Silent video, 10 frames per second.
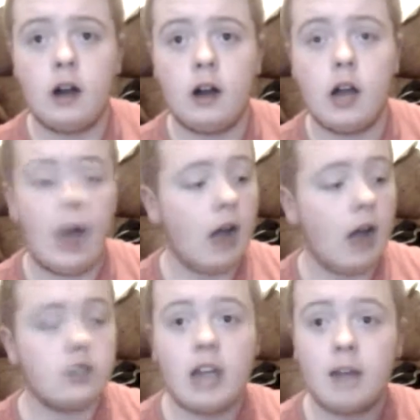I
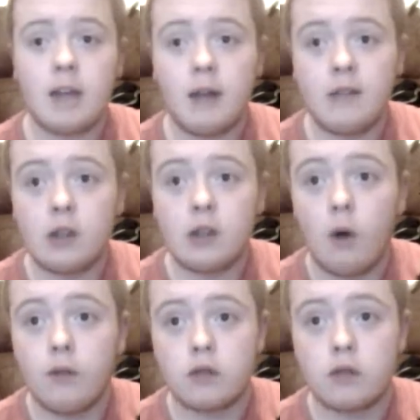actually had my finger off
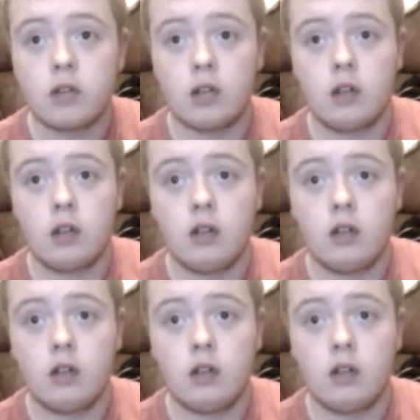the trigger